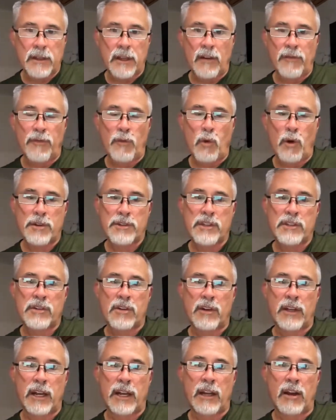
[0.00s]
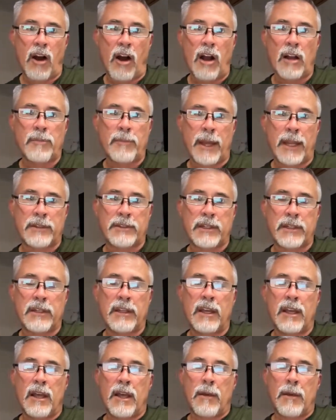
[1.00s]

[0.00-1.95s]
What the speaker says: their forces are getting augmented